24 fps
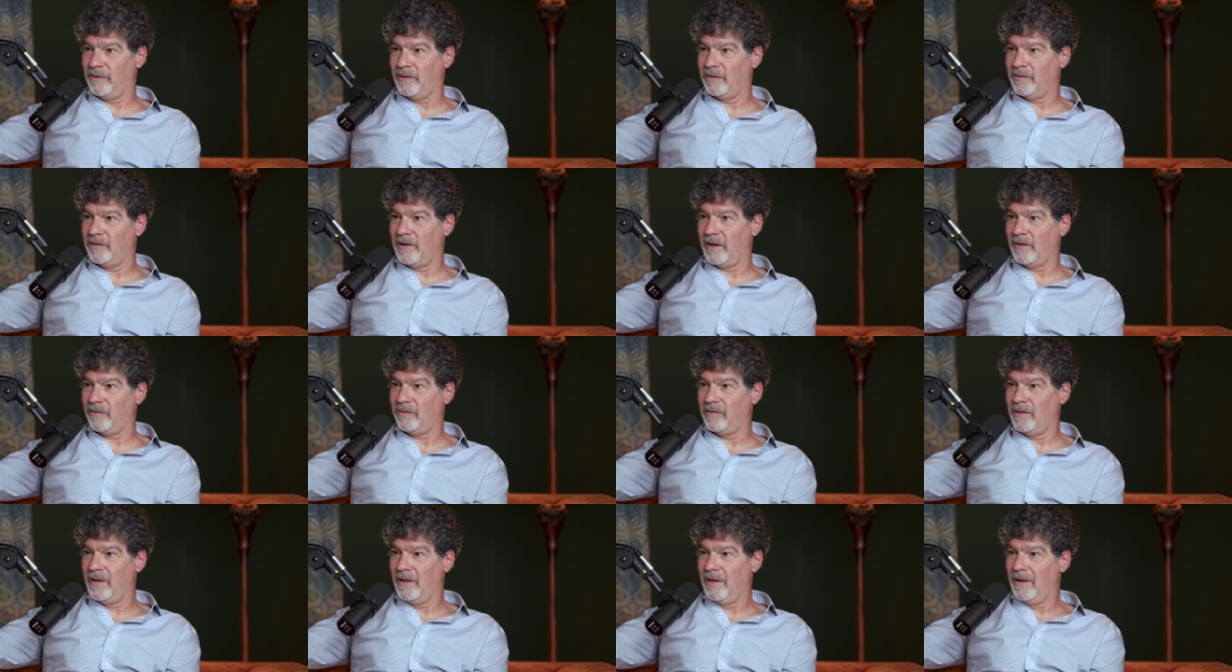mm-hmm.
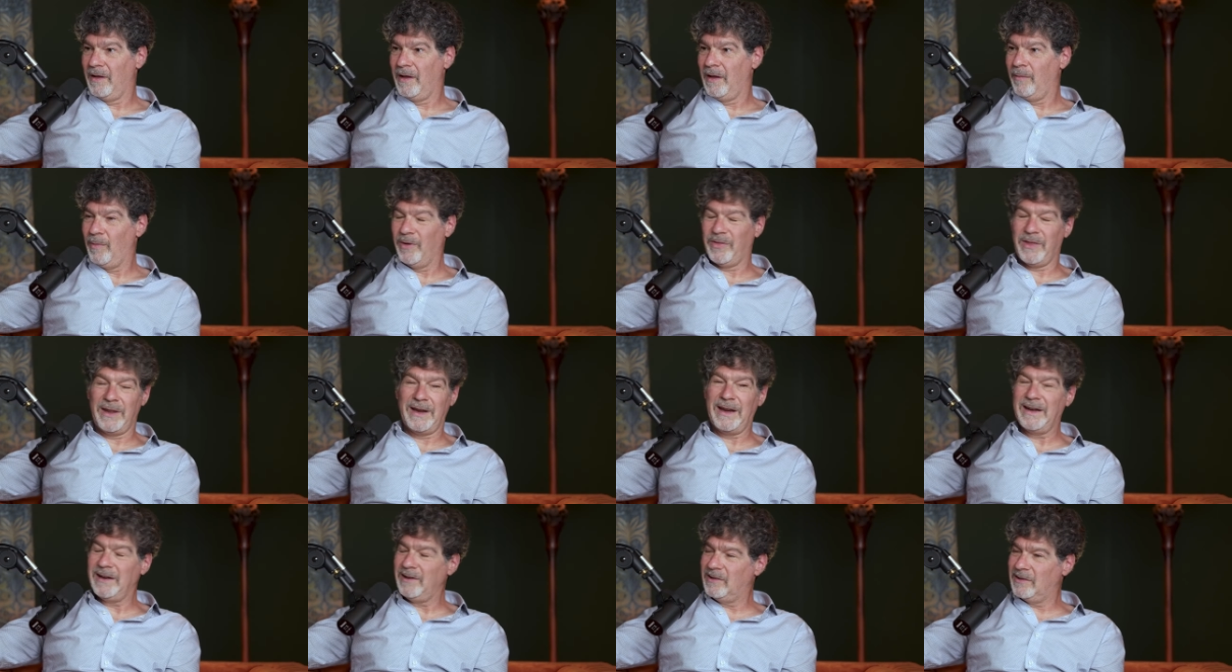success. But
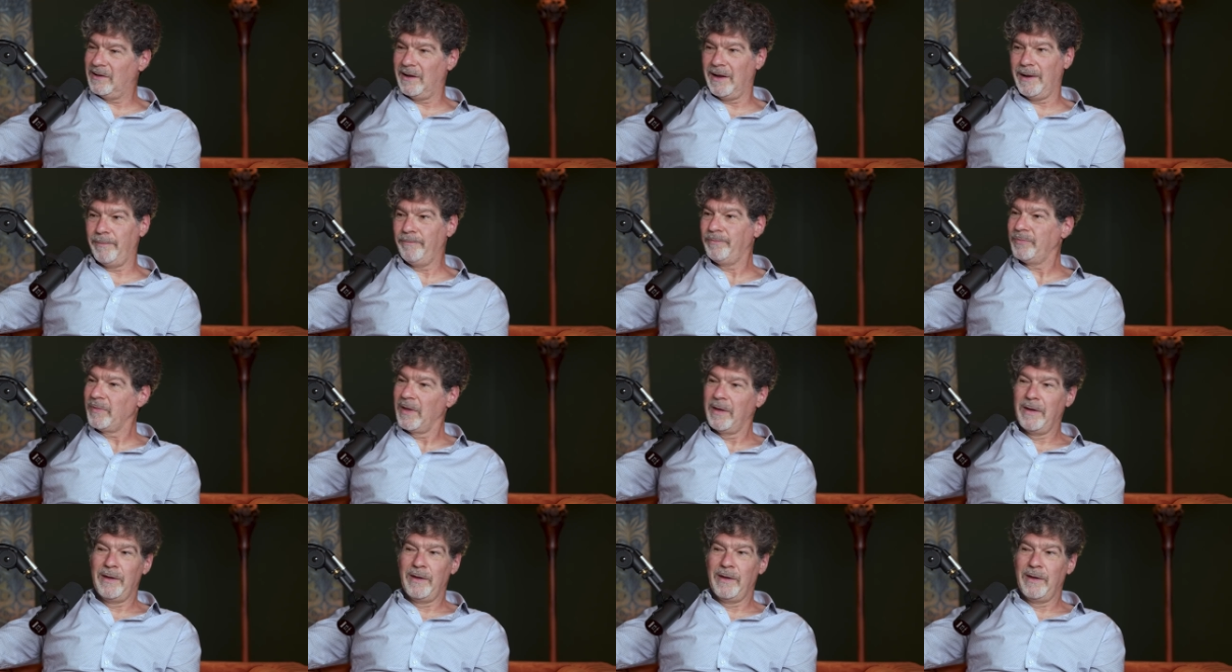then anytime